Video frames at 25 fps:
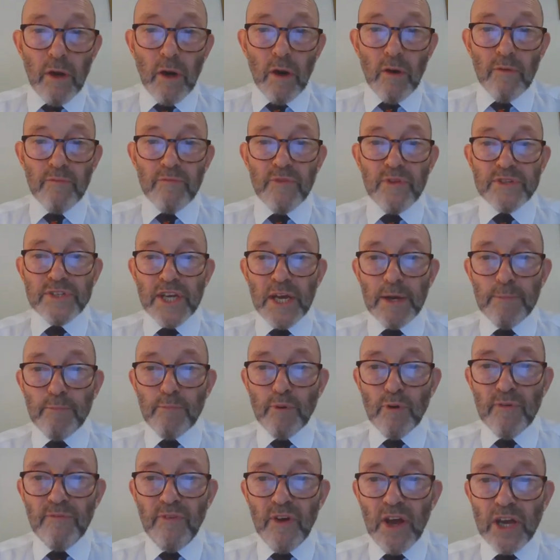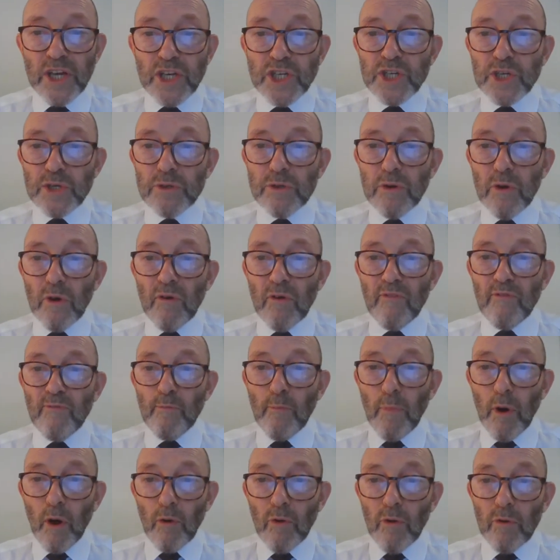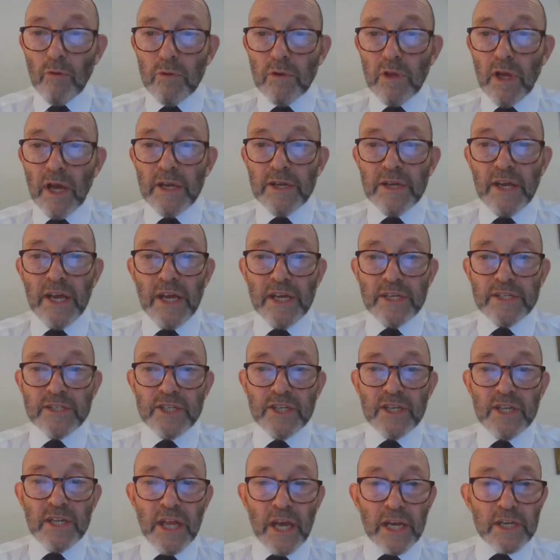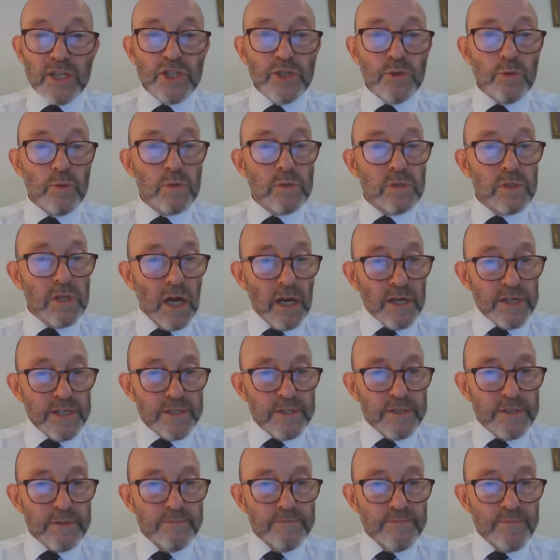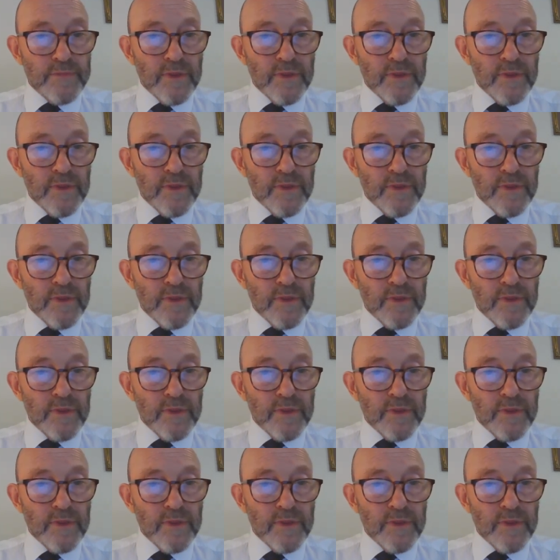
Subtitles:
of the deprivation of moral and intellectual light.